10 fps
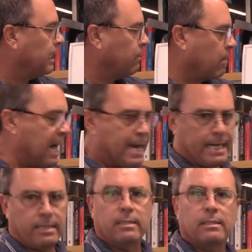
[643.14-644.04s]

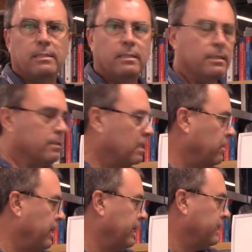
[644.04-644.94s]
rack is
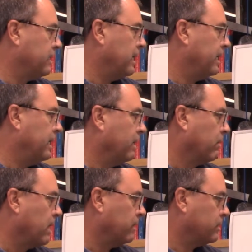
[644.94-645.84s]
already tied to
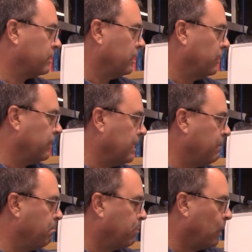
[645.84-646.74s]
ground, so when I
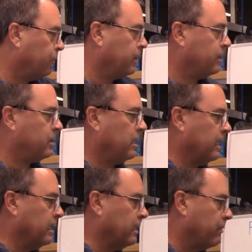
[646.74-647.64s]
bolt this
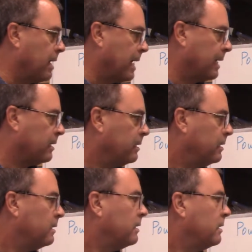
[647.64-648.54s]
thing in the rack,
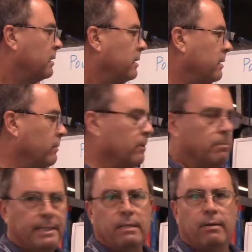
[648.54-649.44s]
it will
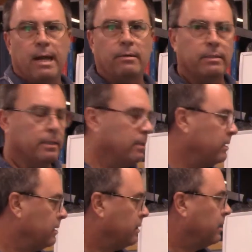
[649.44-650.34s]
be grounded.
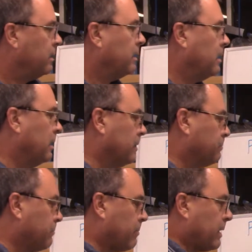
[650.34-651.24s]

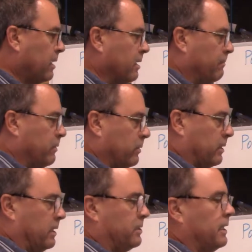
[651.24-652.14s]
If you're
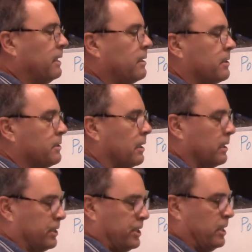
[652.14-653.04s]
going to set this on
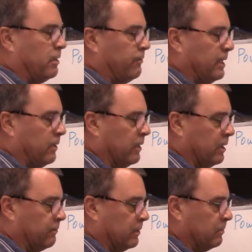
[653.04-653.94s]
a shelf,
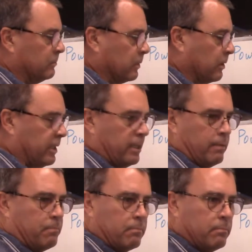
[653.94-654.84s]
however, or
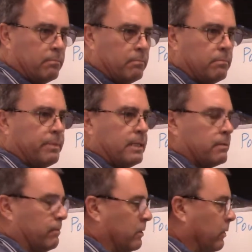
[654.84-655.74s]
any
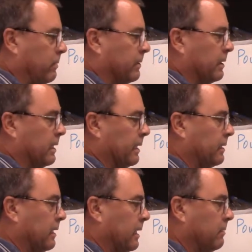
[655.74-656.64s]
piece of equipment like
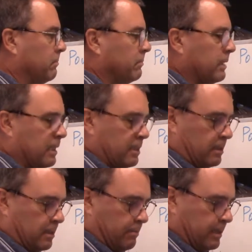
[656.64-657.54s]
that, and it's
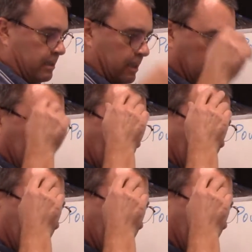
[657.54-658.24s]
going to be sitting on a